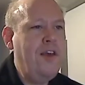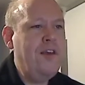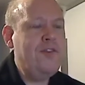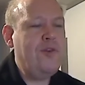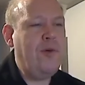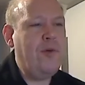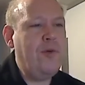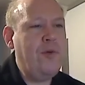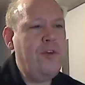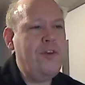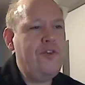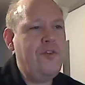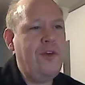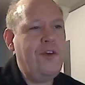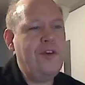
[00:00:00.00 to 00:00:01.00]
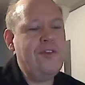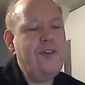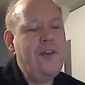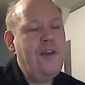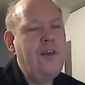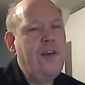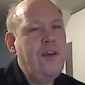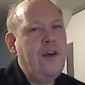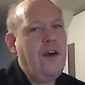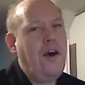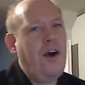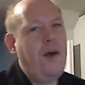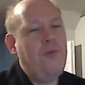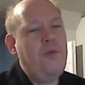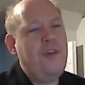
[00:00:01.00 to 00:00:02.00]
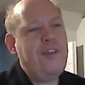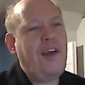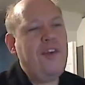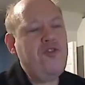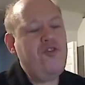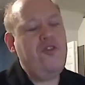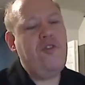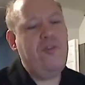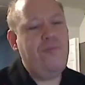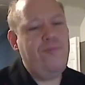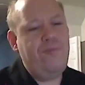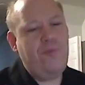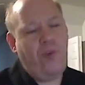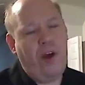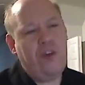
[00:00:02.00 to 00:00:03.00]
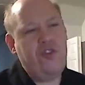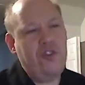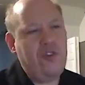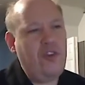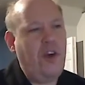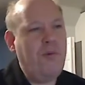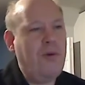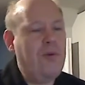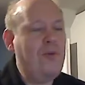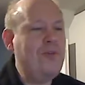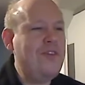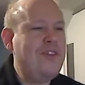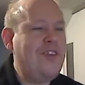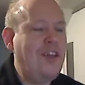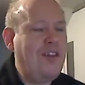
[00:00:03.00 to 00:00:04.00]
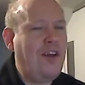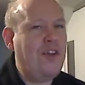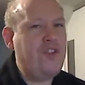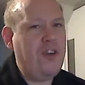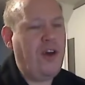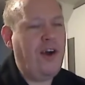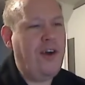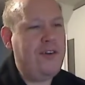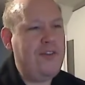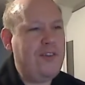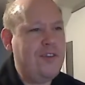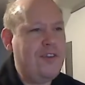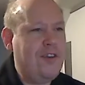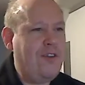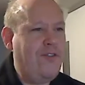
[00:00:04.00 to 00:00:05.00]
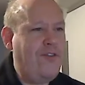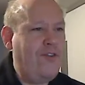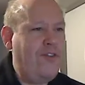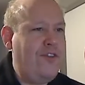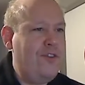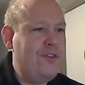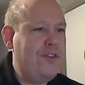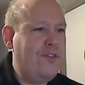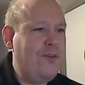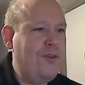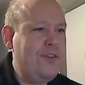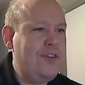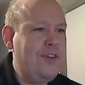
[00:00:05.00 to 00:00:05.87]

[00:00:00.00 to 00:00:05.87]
So what we're really doing is, um, it's actually logic low, but we'll just say logic high so it doesn't confuse everyone.